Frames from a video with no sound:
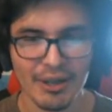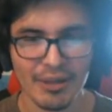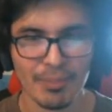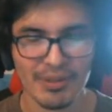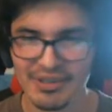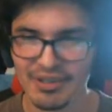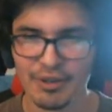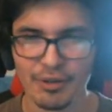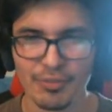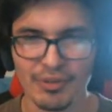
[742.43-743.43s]
But this
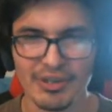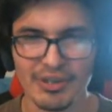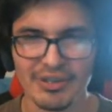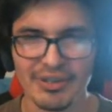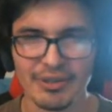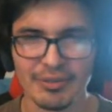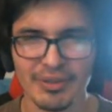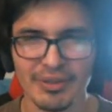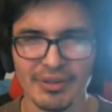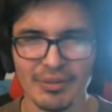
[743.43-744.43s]
third one is a little
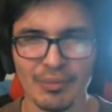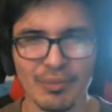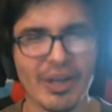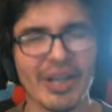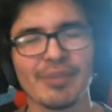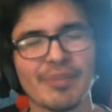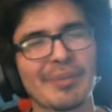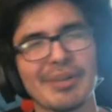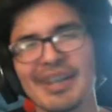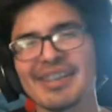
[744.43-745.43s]
bit random. I
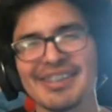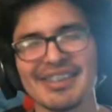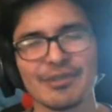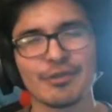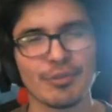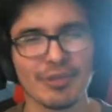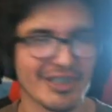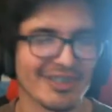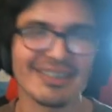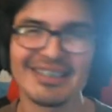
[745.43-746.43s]
mean, I guess it is truly
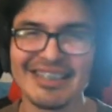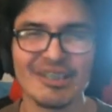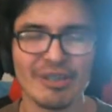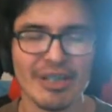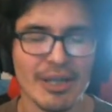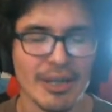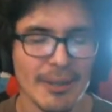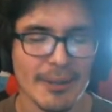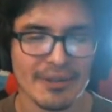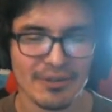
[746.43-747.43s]
just a secret,
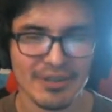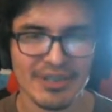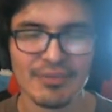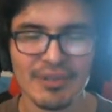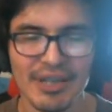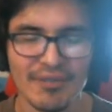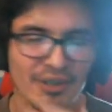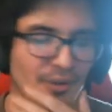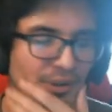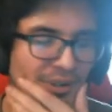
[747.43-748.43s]
so it doesn't really have any
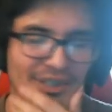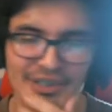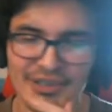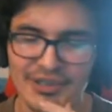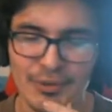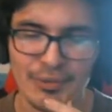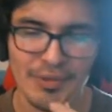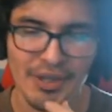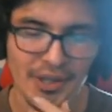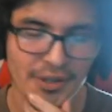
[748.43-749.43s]
correlations to
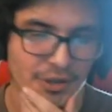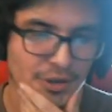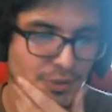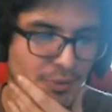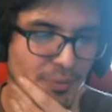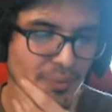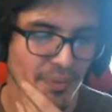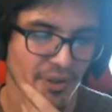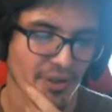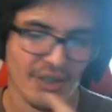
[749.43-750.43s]
the other two,
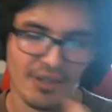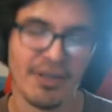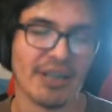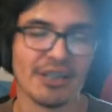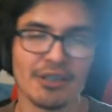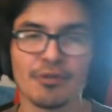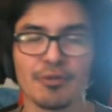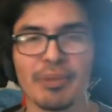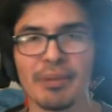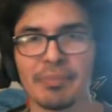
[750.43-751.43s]
other than the fact that the
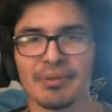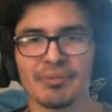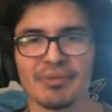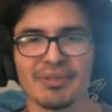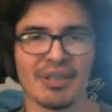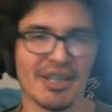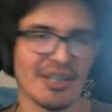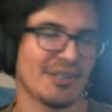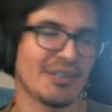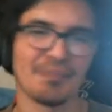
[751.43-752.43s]
newspaper was like,
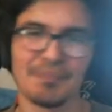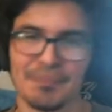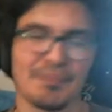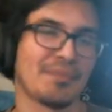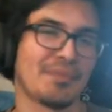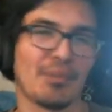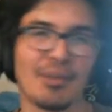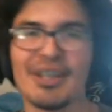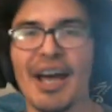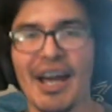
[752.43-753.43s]
hey,
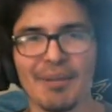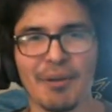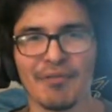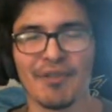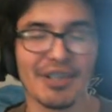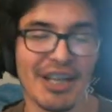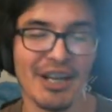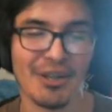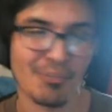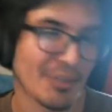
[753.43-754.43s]
someone died by falling
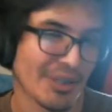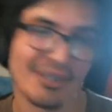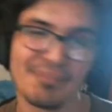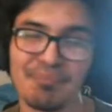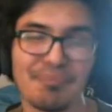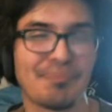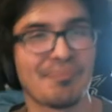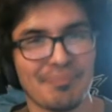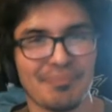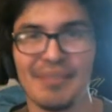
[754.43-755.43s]
down.
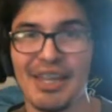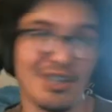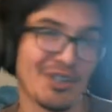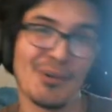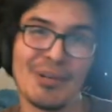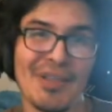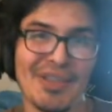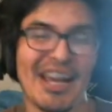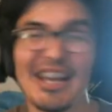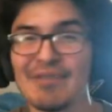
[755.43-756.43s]
And you could go down
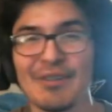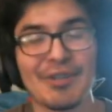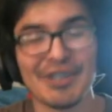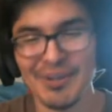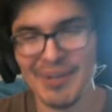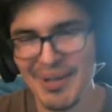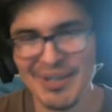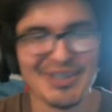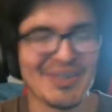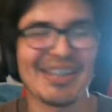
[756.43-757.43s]
there. I didn't even know you could go down
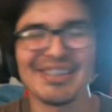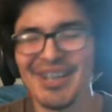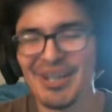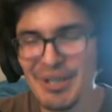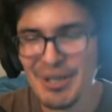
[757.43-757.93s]
there until I saw.